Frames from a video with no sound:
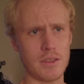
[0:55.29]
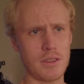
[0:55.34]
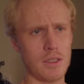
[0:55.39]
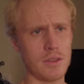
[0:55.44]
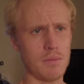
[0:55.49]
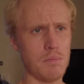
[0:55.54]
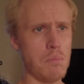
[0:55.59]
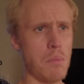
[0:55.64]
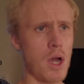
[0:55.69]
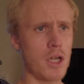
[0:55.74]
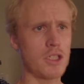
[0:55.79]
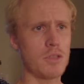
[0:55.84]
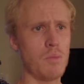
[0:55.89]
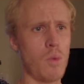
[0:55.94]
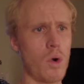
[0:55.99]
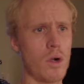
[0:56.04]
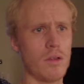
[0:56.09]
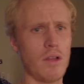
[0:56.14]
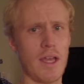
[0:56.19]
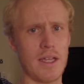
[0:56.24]
It sounds much
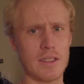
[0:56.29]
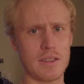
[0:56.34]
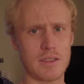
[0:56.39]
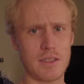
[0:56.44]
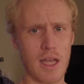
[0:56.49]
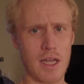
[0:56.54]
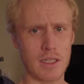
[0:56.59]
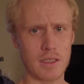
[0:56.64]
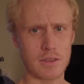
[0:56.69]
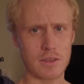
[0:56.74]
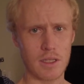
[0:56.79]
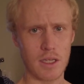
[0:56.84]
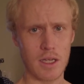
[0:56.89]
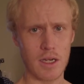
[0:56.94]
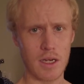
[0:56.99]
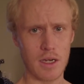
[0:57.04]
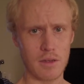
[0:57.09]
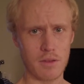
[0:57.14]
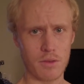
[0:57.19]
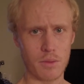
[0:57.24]
more like sex
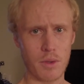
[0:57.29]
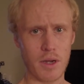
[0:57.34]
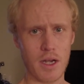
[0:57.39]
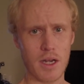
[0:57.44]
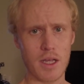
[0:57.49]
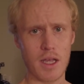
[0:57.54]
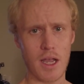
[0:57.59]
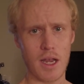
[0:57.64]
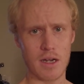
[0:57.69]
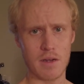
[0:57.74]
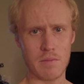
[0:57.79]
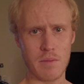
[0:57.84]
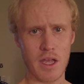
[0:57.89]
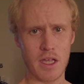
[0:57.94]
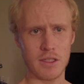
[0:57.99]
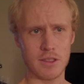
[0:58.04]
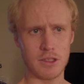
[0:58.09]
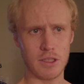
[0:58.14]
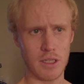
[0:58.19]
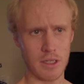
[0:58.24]
in a 3D
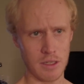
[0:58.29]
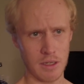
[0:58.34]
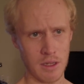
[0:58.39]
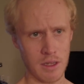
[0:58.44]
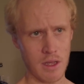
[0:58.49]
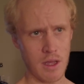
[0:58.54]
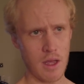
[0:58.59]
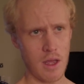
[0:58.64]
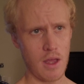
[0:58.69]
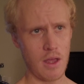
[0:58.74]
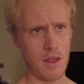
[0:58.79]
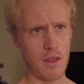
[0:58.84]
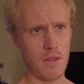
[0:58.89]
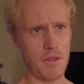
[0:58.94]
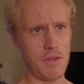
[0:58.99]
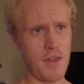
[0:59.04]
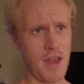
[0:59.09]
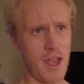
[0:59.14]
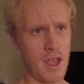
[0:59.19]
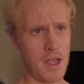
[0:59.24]
animation
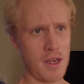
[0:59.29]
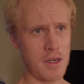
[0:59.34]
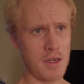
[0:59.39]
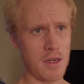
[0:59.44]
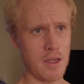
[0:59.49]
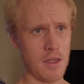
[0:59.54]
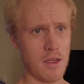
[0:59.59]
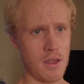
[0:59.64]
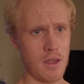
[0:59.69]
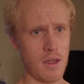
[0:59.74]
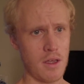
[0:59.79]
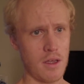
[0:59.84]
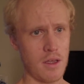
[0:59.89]
than